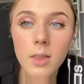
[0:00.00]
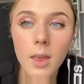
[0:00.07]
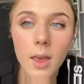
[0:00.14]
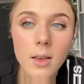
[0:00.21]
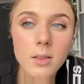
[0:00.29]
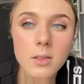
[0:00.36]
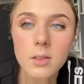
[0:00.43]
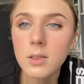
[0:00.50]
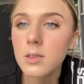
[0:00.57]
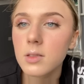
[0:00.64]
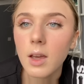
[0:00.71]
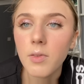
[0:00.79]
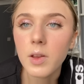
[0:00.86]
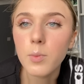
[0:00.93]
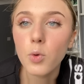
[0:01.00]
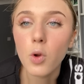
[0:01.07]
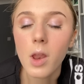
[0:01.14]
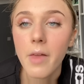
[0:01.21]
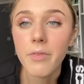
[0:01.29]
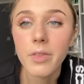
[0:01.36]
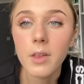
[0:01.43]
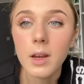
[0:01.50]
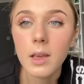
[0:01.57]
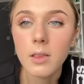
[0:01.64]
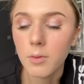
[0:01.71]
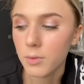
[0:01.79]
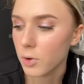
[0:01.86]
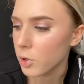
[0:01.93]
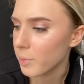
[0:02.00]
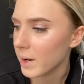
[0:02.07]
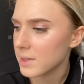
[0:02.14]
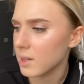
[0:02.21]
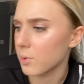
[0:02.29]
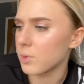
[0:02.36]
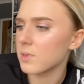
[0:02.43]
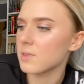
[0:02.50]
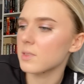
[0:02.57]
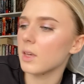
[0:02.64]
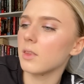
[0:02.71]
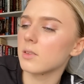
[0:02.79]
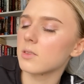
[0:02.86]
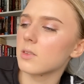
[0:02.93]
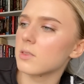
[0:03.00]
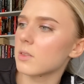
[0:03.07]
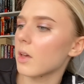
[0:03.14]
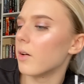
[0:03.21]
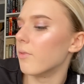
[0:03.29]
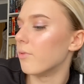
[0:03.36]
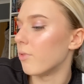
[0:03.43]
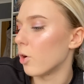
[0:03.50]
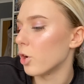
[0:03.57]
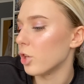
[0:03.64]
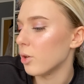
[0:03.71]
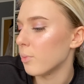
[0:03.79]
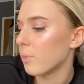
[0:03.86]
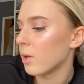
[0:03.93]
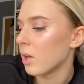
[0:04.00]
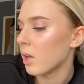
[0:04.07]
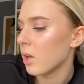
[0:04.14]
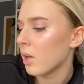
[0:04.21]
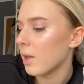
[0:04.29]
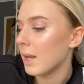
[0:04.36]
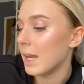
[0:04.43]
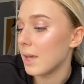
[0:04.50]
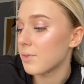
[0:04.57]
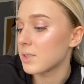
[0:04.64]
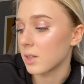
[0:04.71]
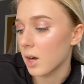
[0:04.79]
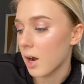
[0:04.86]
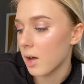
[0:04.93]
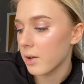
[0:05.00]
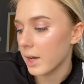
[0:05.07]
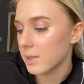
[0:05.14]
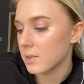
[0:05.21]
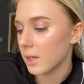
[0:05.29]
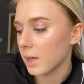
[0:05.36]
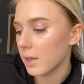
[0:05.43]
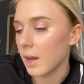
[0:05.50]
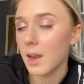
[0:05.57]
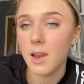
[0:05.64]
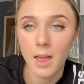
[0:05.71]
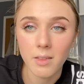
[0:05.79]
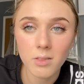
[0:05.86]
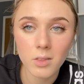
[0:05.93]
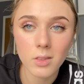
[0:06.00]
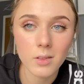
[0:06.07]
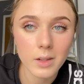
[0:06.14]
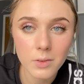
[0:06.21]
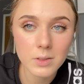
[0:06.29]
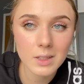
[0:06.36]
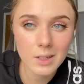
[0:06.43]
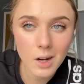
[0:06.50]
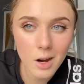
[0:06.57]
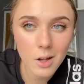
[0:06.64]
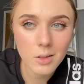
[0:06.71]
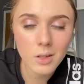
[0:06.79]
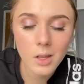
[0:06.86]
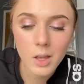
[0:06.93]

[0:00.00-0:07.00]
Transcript: this. It's definitely more lengthening than volumizing. I wouldn't say this is a volume lift and curl, I'd say length lift and curl.